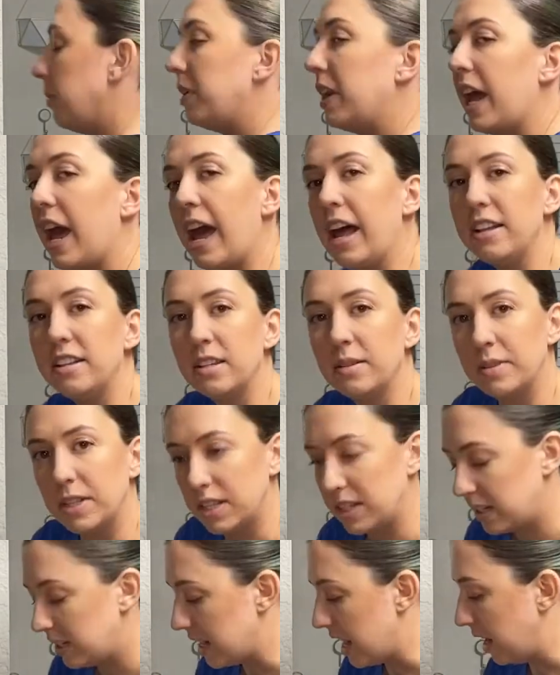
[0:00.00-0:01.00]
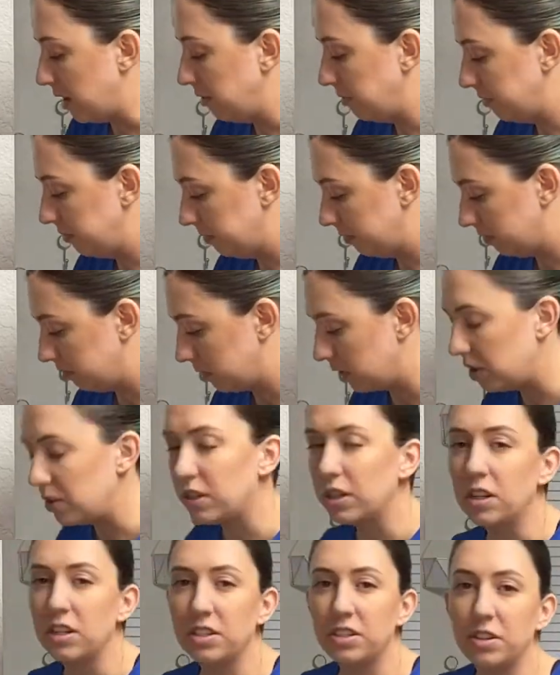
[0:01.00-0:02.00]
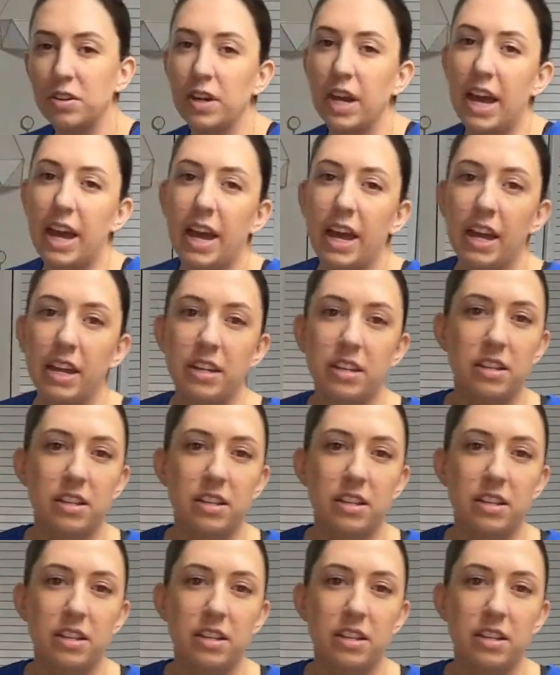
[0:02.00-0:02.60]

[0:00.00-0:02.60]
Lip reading: to add some of this now. You can also add